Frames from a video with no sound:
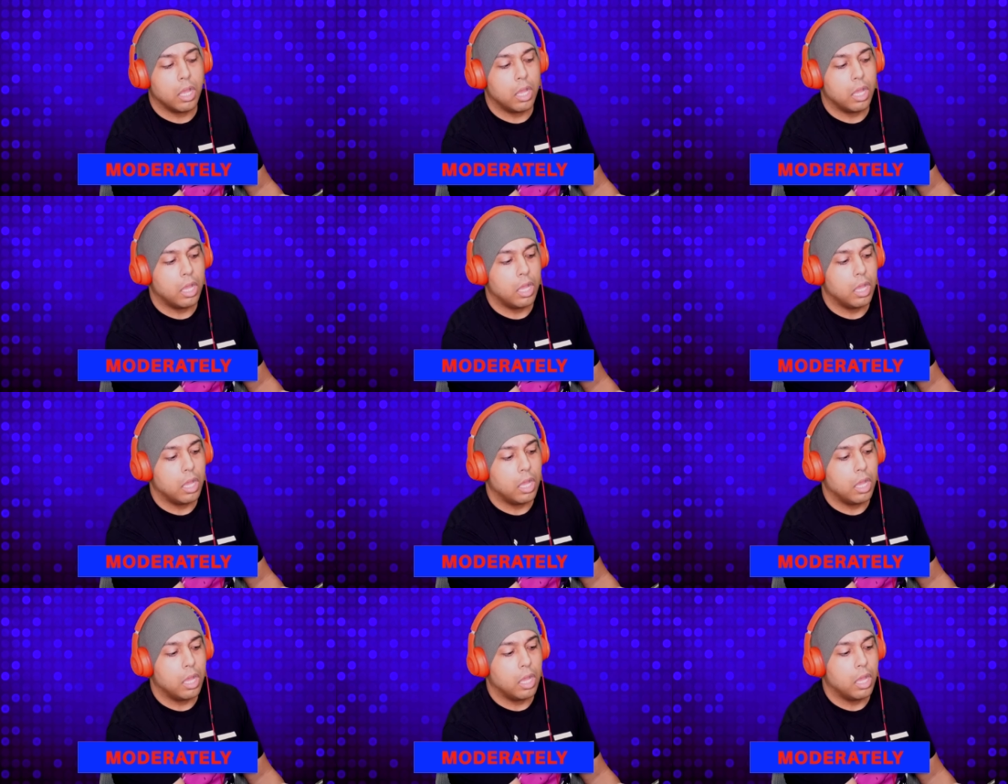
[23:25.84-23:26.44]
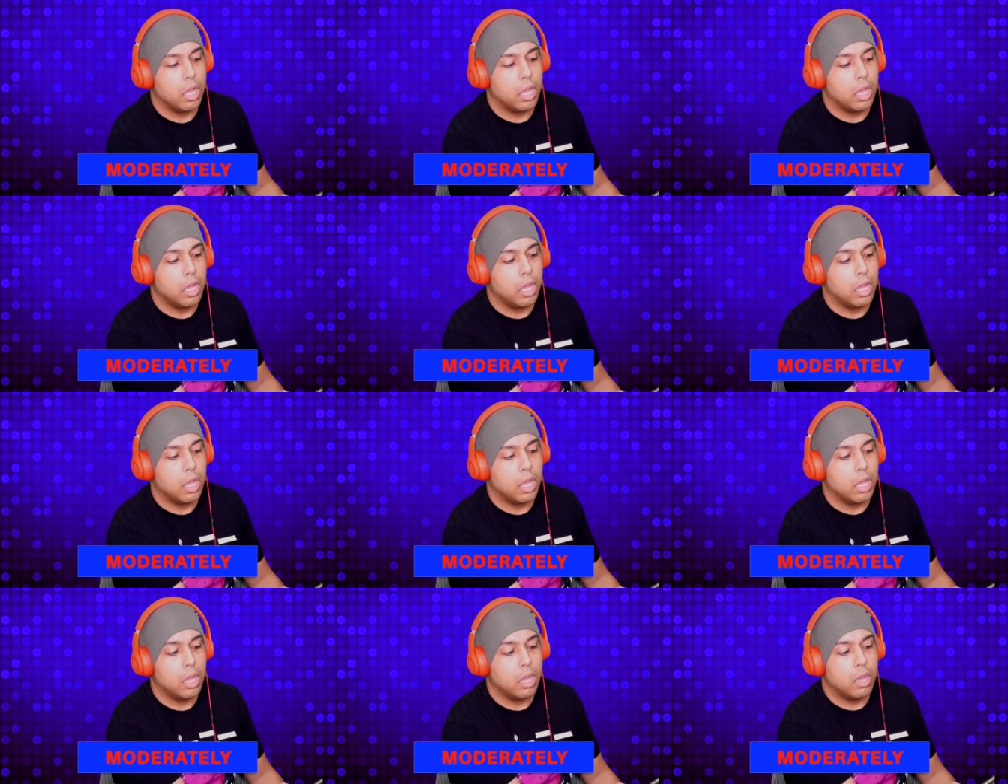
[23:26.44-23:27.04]
Y
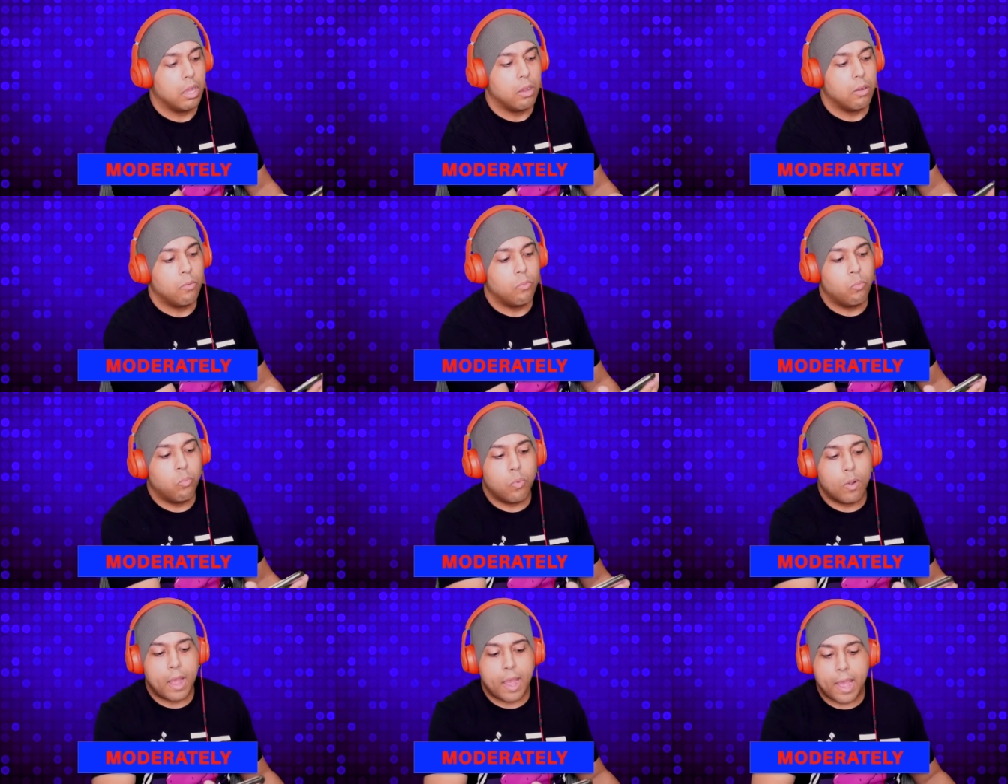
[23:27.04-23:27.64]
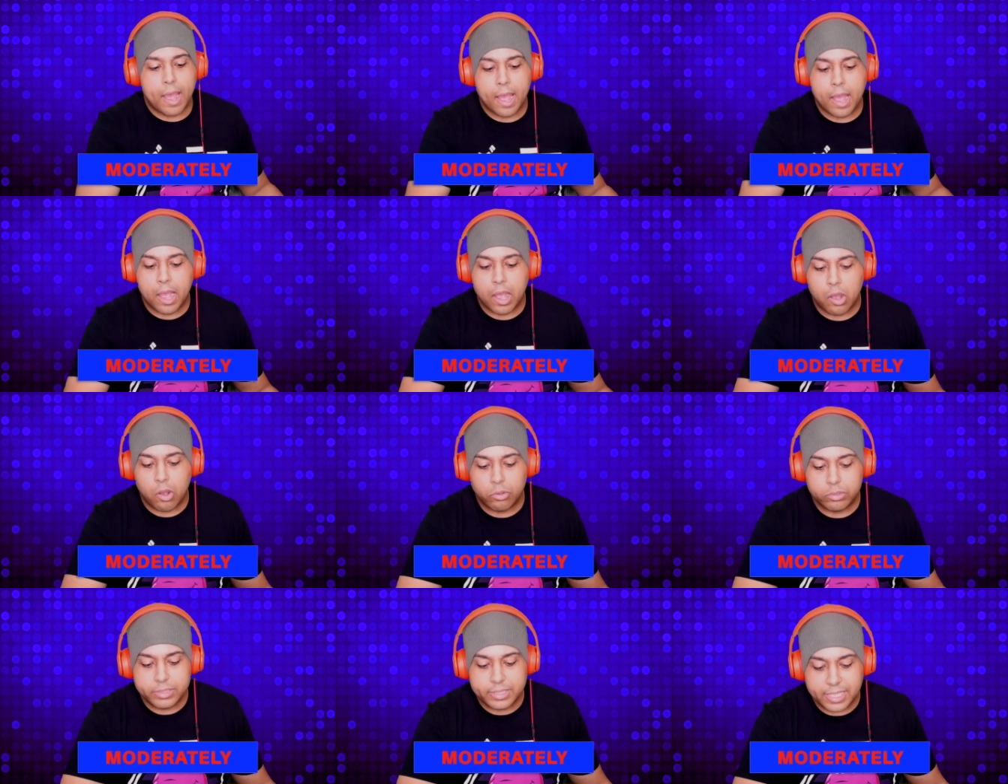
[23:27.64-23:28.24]

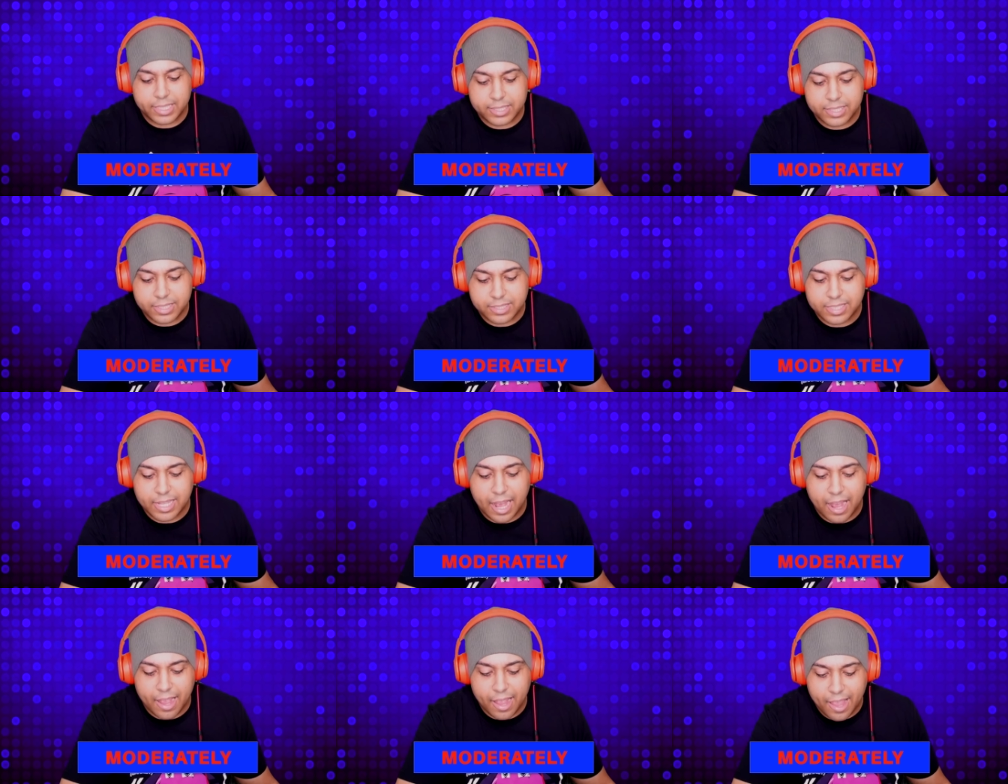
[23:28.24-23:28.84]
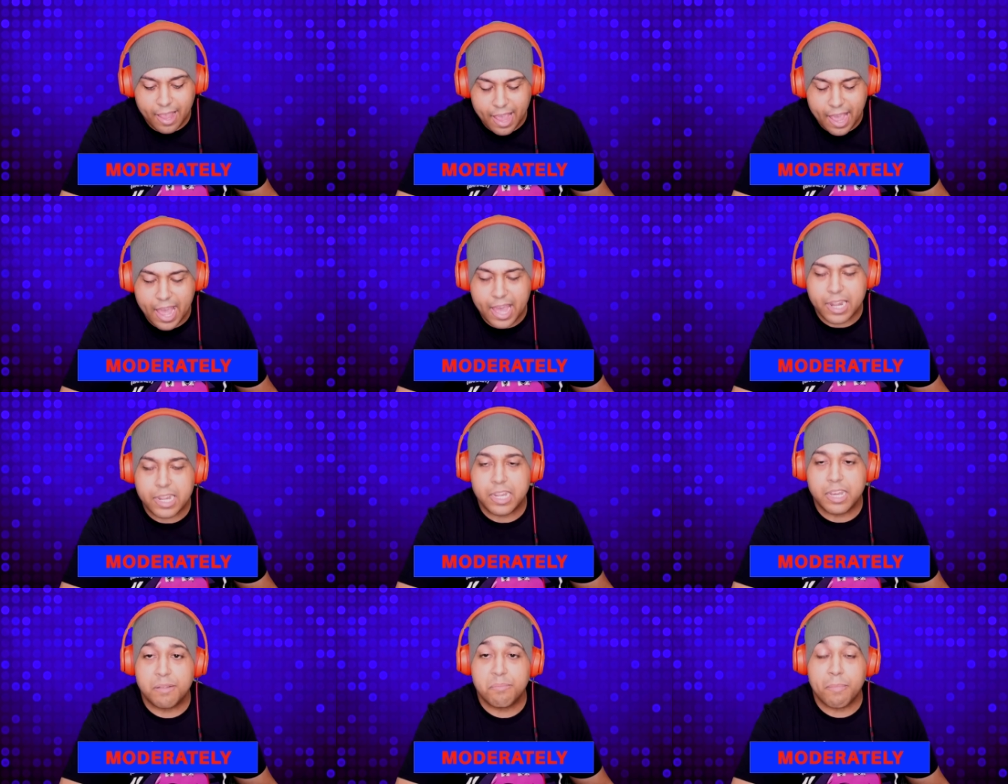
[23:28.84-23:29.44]
Wow, this is how I
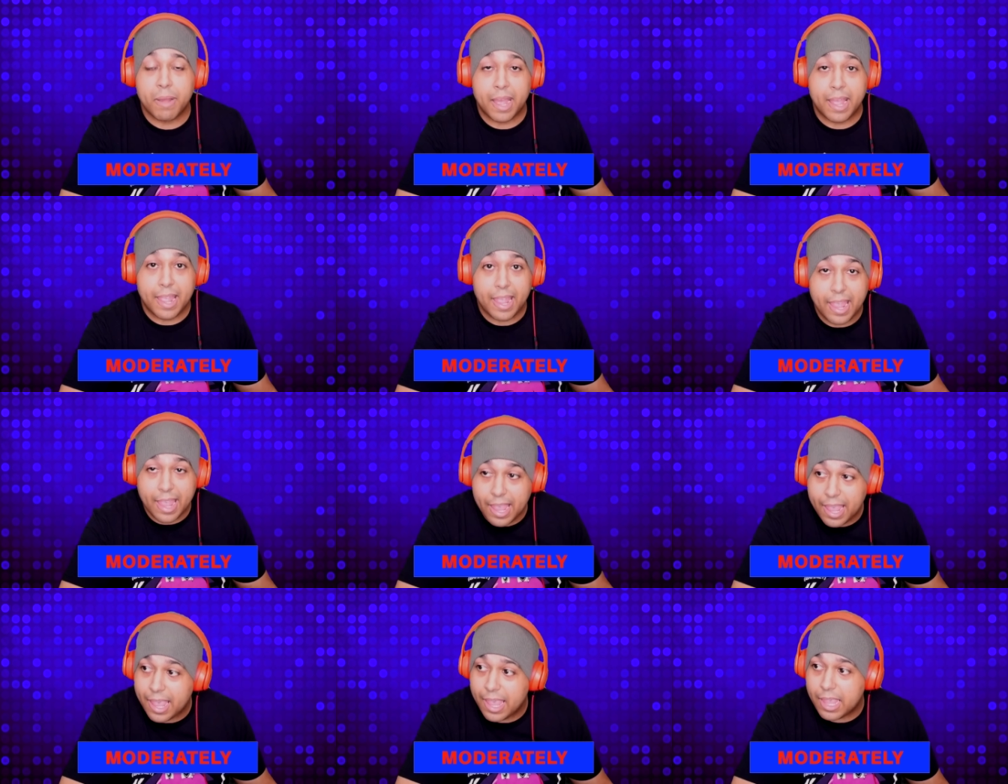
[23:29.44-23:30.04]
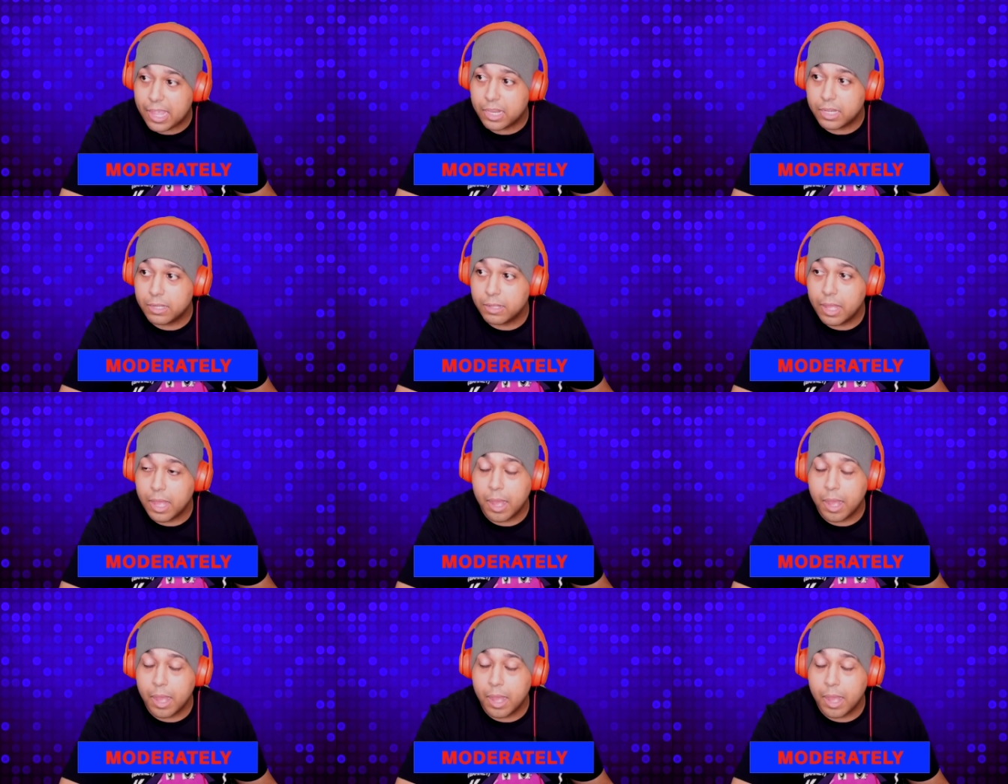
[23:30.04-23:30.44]
had it in my head.